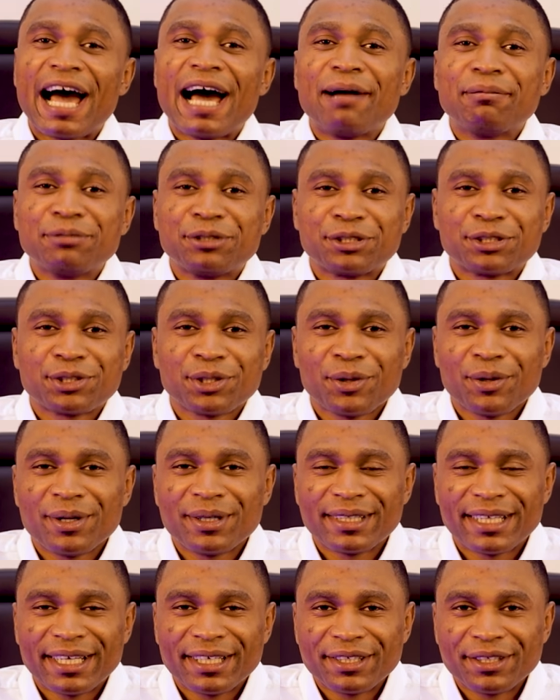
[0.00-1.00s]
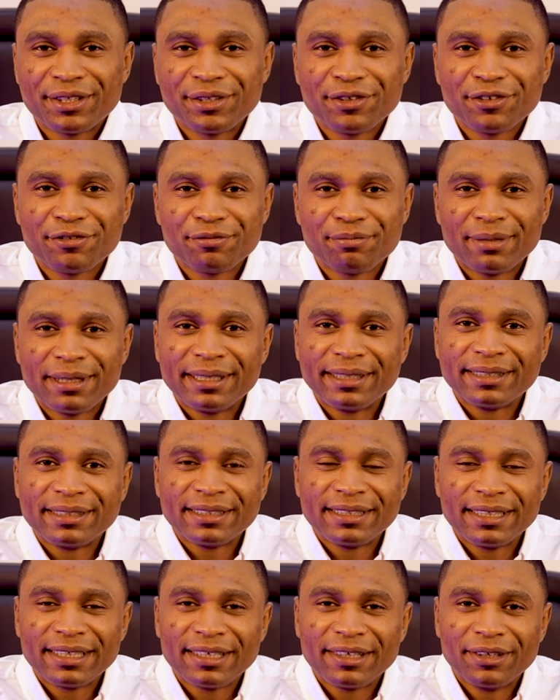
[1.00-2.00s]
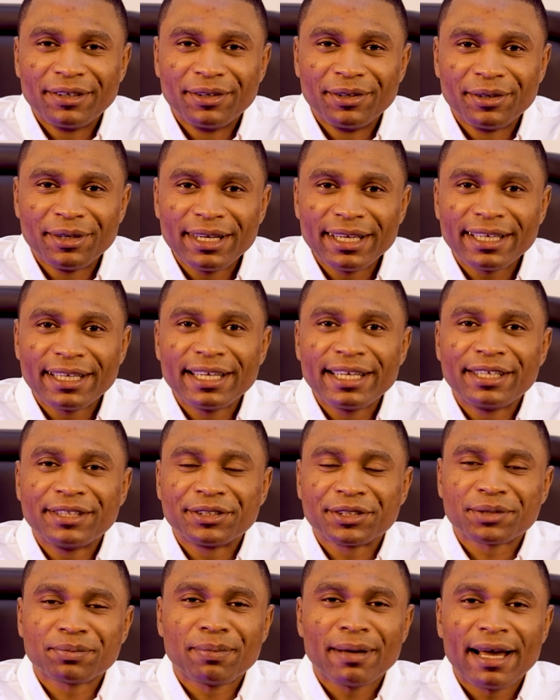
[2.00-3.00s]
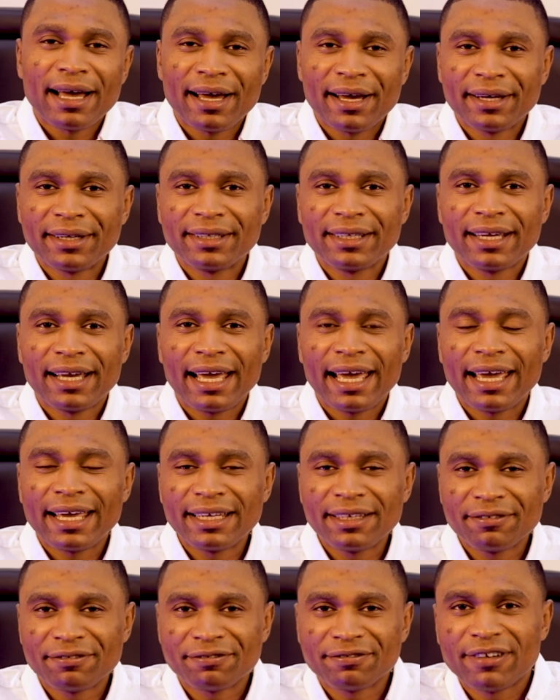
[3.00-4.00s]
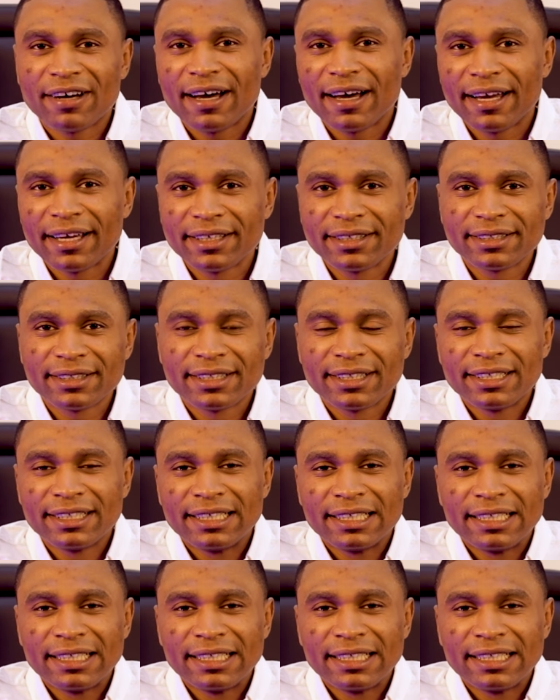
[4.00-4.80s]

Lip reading: I'm sure that you've been greatly inspired, edified,